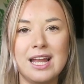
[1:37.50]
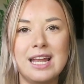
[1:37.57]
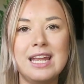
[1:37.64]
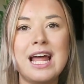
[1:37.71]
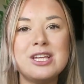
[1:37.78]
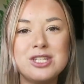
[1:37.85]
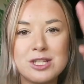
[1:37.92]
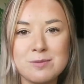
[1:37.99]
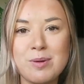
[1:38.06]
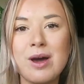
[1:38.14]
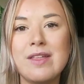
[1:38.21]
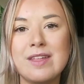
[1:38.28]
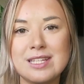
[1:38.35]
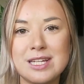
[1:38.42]
Let's just
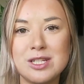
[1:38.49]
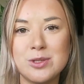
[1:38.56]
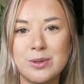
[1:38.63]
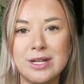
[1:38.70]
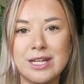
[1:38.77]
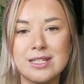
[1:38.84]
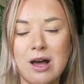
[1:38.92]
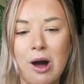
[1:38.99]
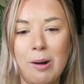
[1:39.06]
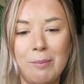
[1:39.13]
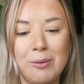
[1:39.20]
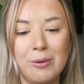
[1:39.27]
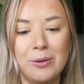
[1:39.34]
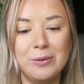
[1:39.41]
put this into an
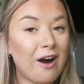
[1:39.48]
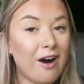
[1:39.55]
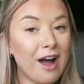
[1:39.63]
example.